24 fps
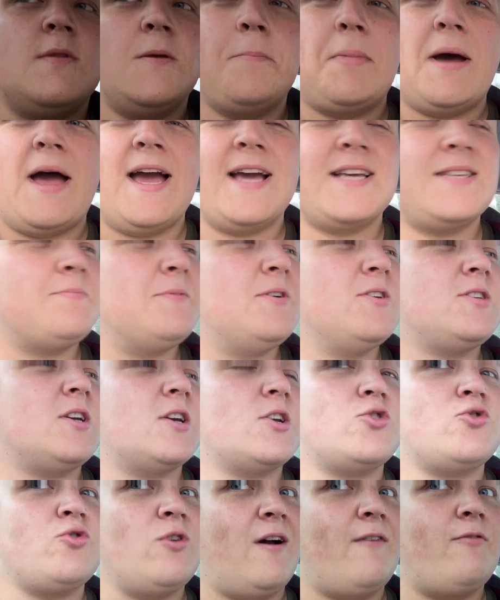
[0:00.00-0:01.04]
The bag smells
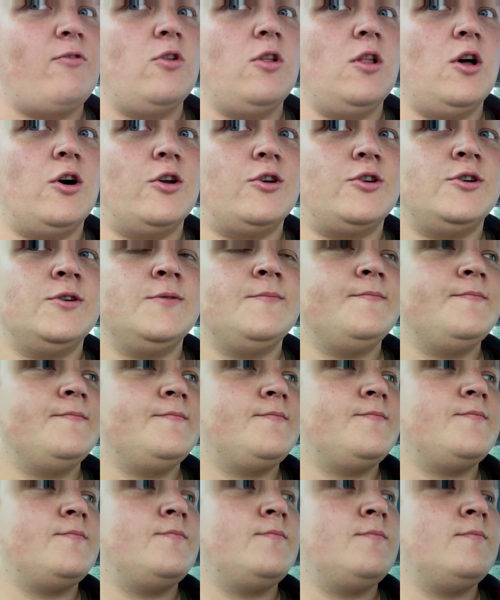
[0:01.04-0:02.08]
like Travel Lodge.
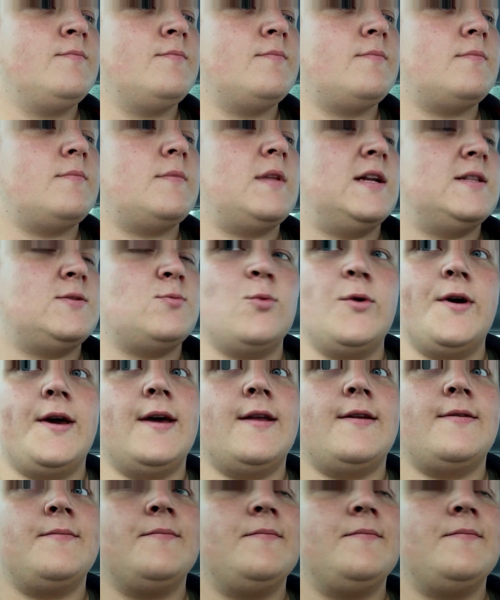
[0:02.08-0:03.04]
That's weird.